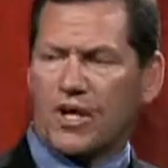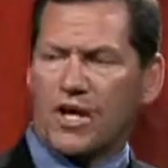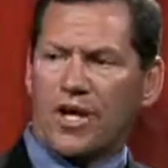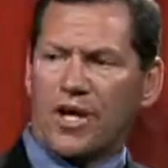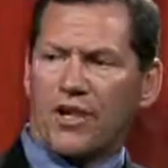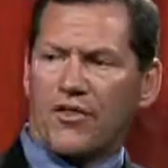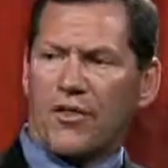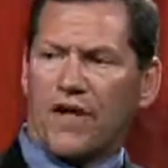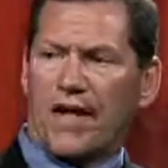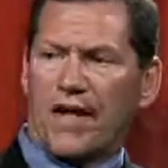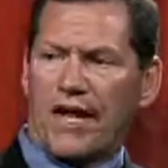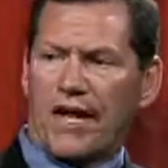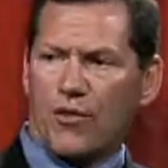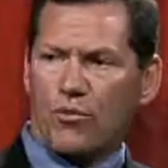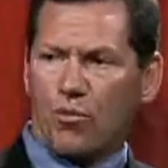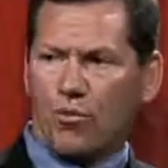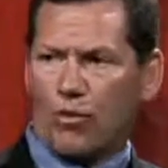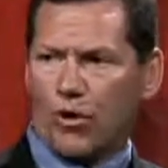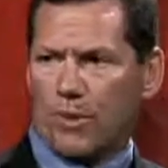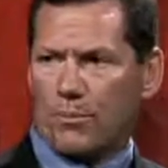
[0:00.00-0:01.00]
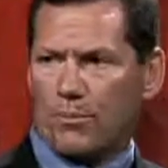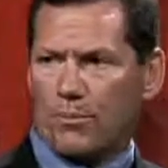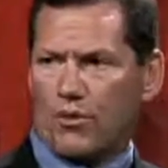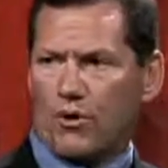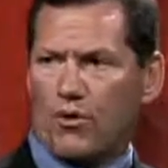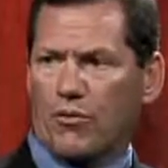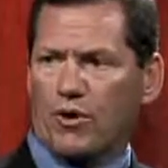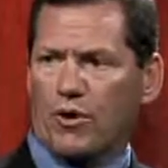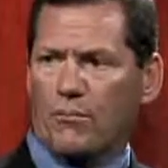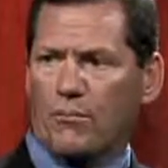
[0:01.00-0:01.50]
the head whip
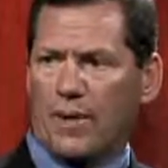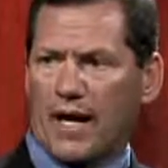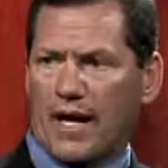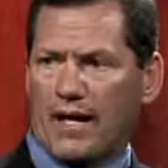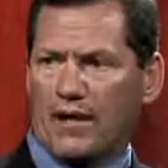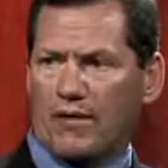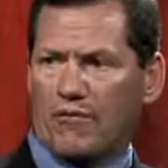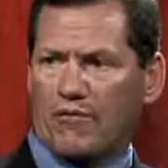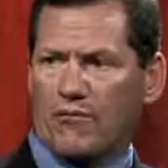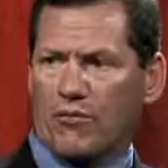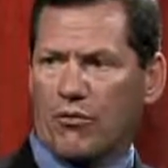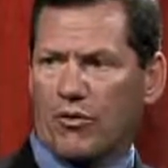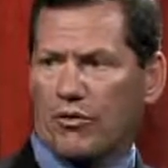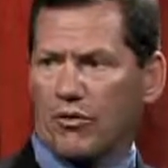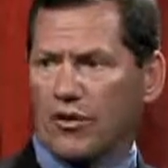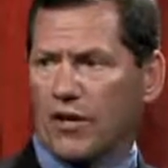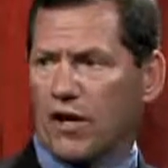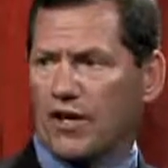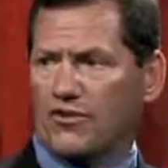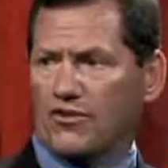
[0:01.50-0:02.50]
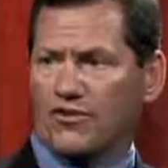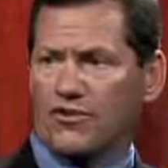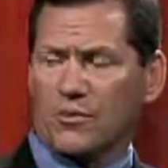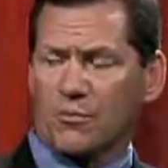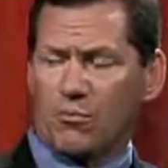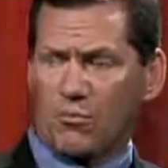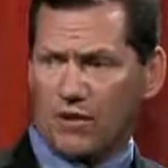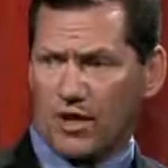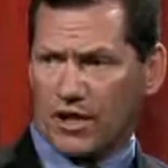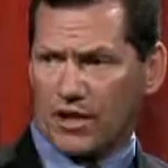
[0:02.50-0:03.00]
going back and forth causes the
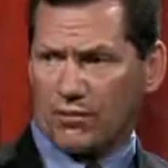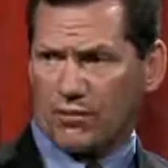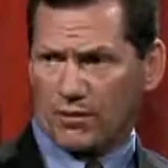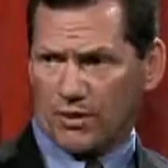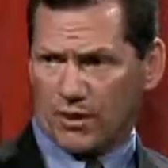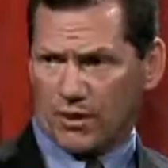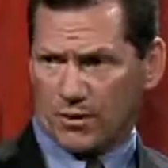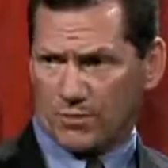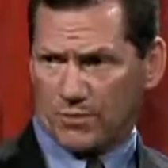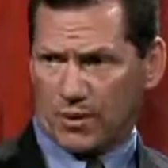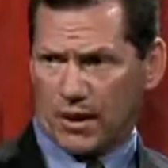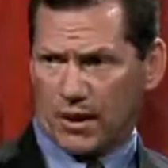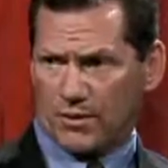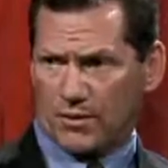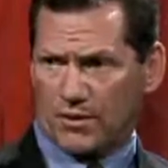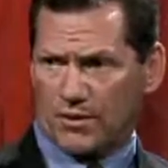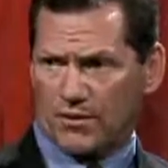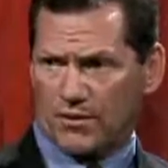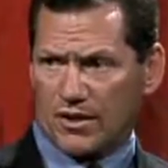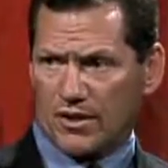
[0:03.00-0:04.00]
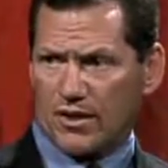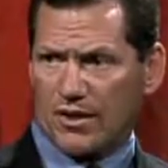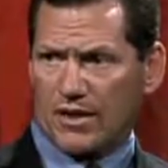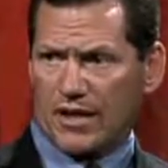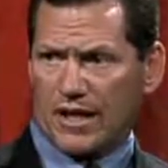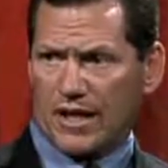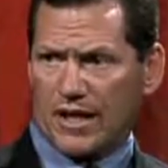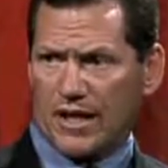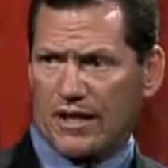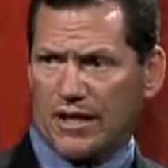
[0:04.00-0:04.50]
brain within the baby's
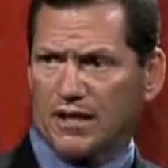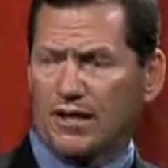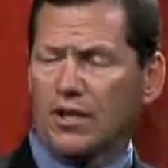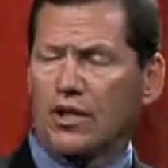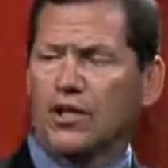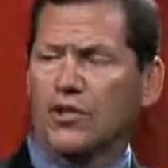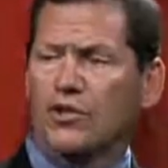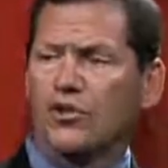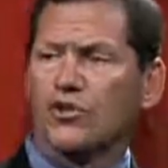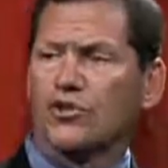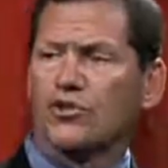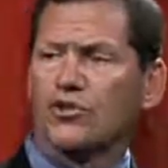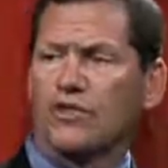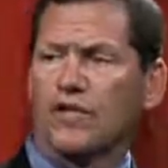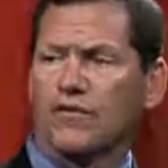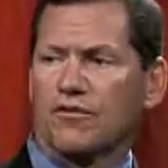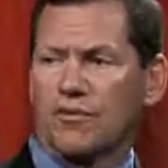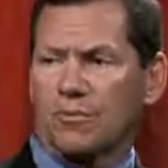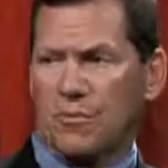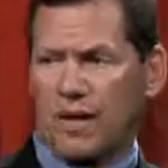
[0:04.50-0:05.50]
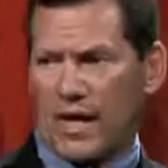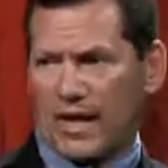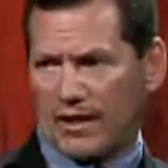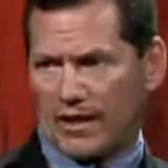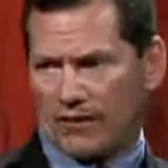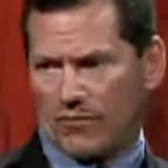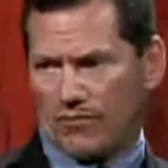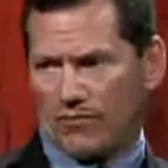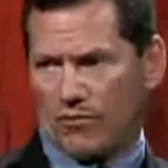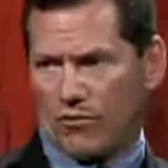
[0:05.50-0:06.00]
head to shift back
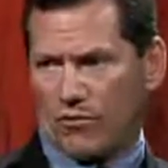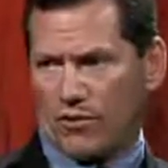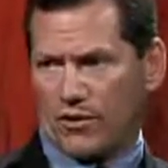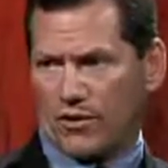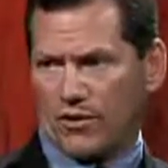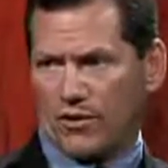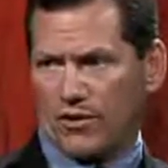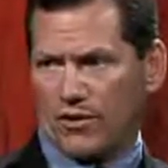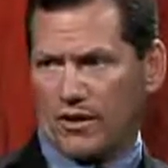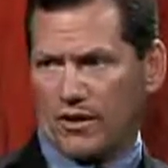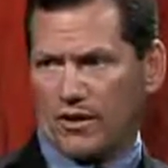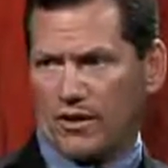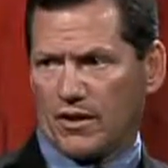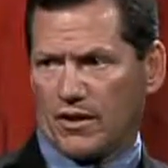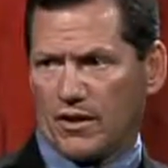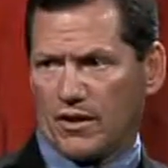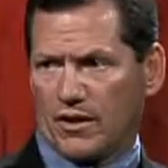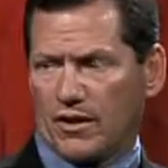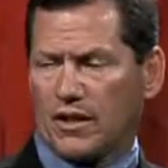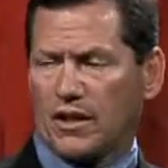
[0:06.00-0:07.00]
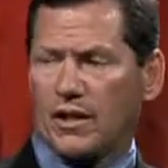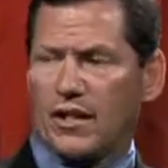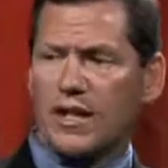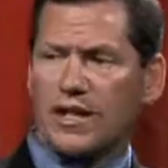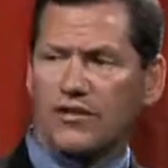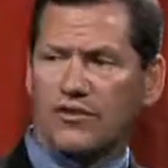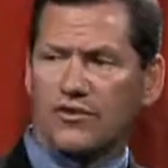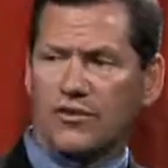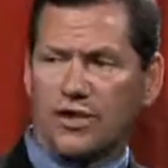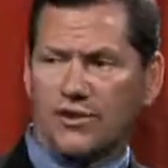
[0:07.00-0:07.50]
and forth
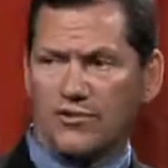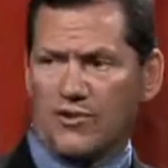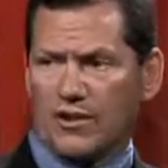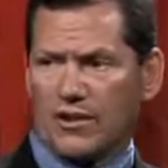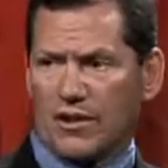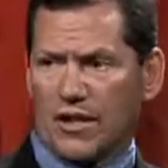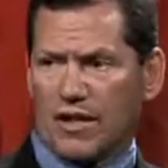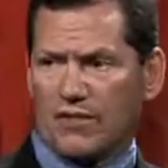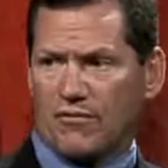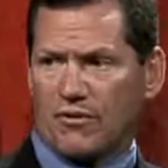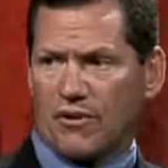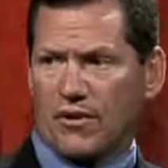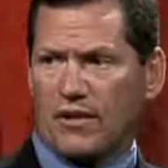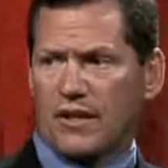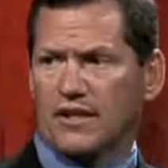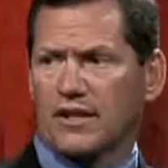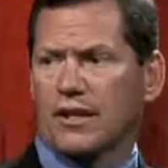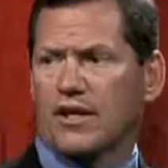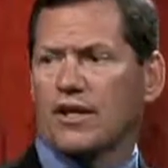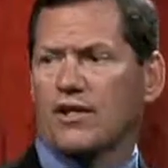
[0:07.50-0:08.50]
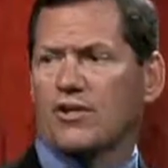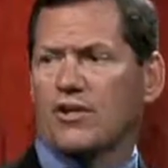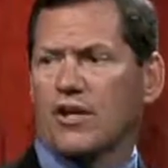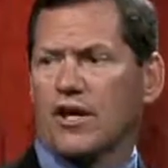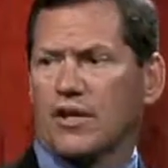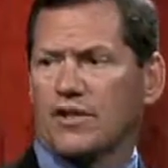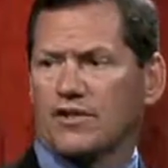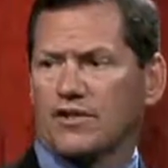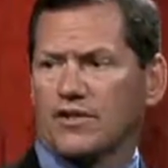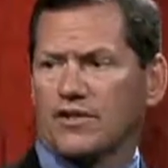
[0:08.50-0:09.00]
at such a level that it
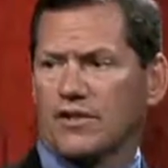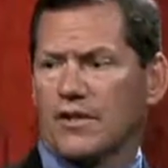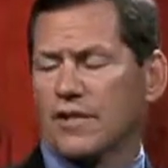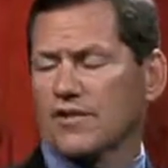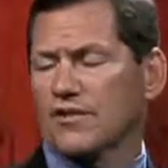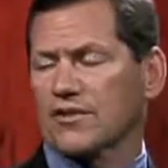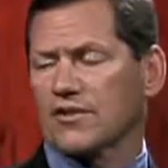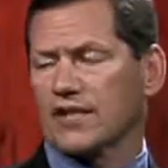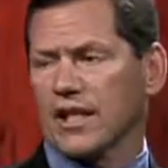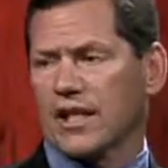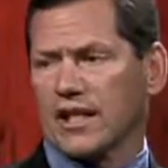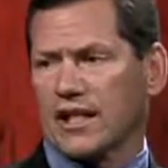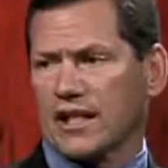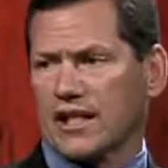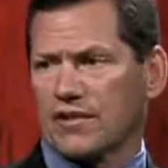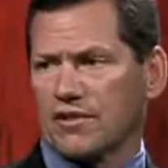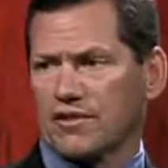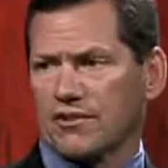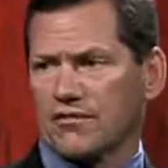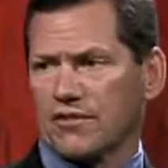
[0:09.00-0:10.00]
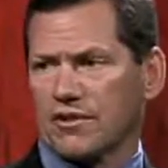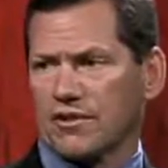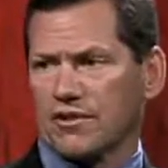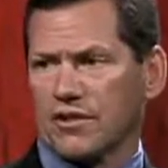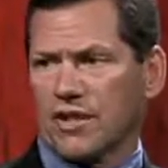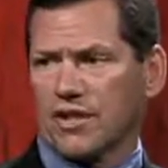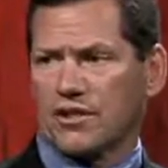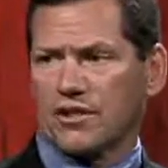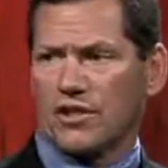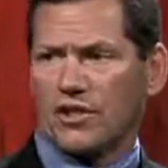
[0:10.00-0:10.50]
causes devastating injuries
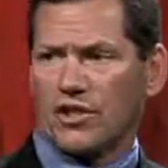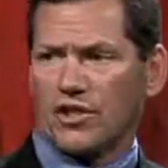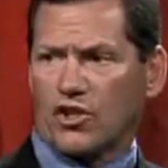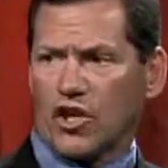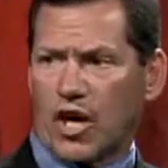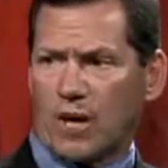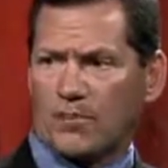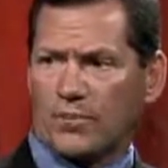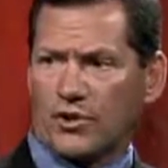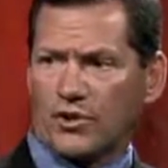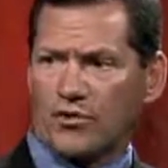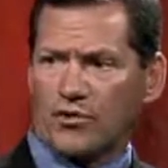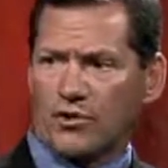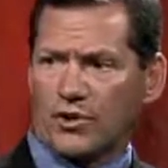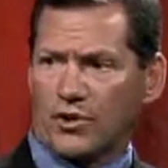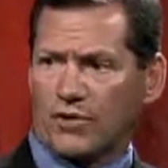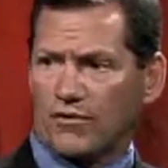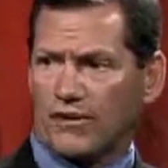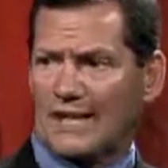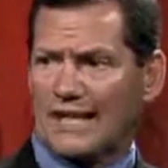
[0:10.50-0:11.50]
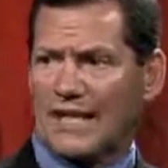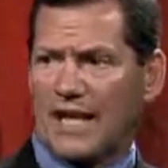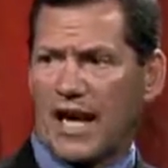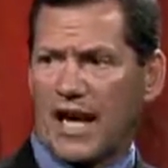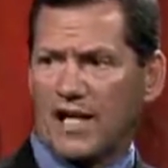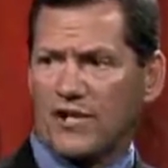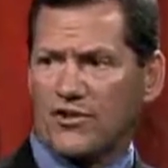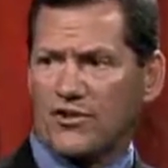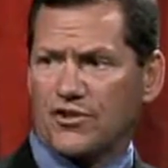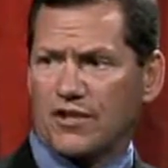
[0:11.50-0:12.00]
to the optic nerve in the
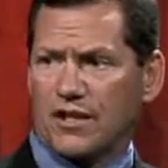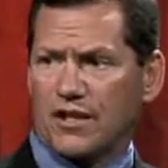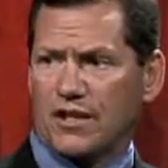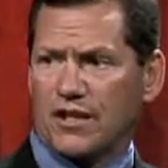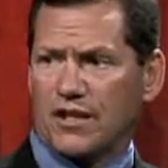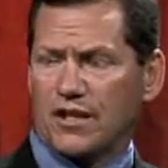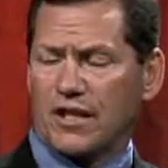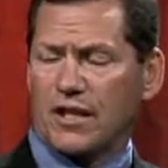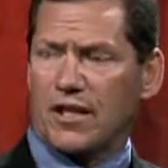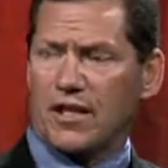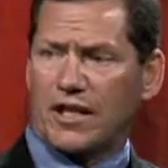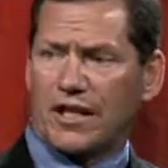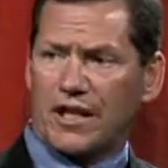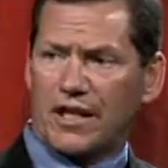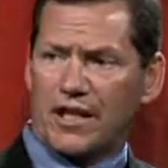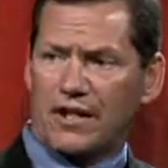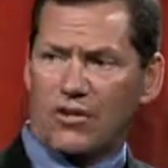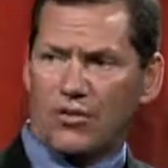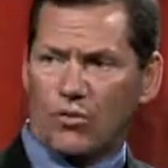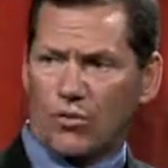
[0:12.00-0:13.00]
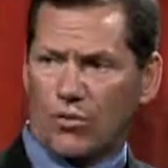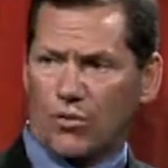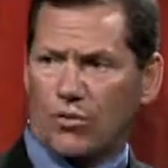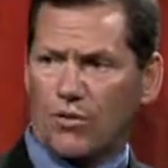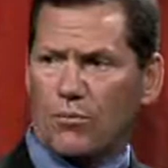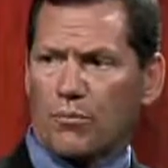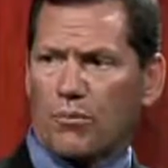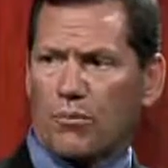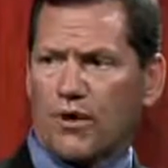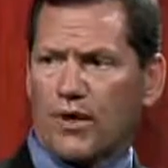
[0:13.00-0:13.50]
eye sheath and or the
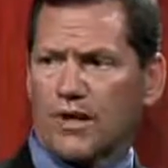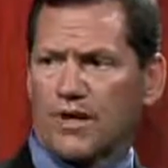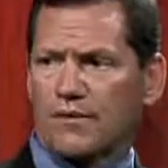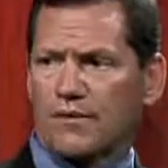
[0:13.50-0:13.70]
brain.